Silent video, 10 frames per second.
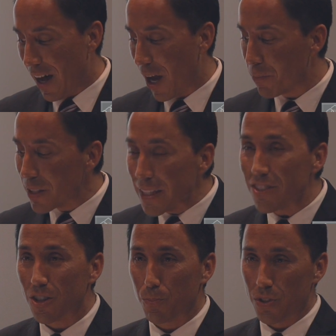I'm
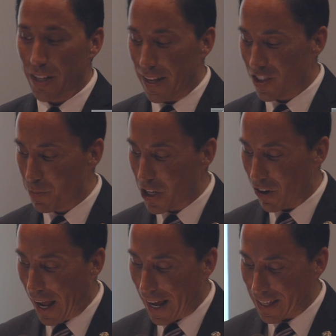pleased to present
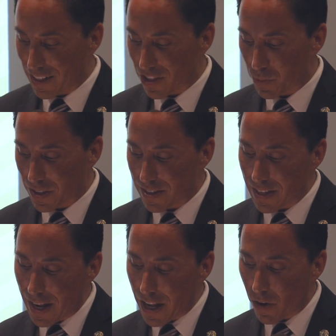Speaker Atkins with the
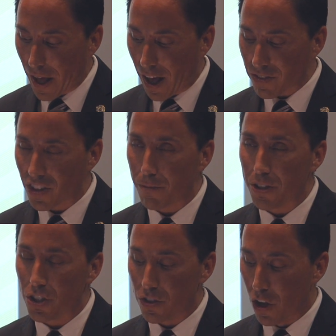San Diego Housing
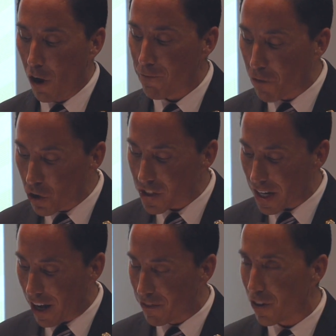Commission's
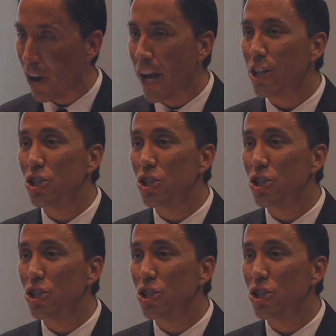first ever